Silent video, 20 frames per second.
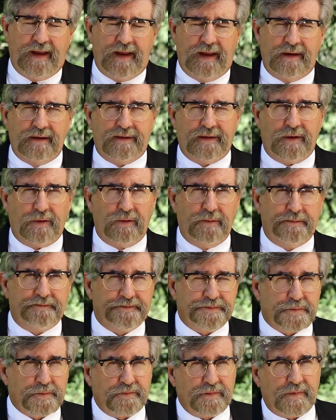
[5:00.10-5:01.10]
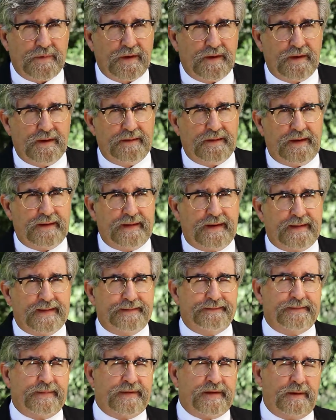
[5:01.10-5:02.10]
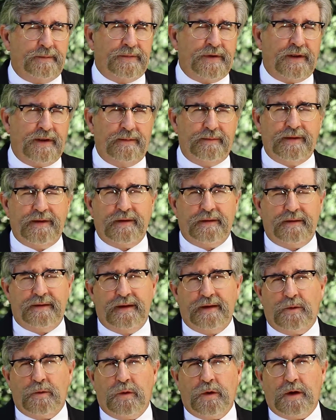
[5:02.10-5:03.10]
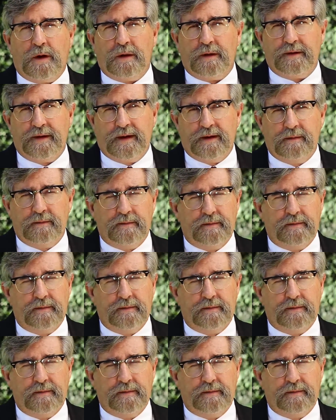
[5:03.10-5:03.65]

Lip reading: and so sometimes the quality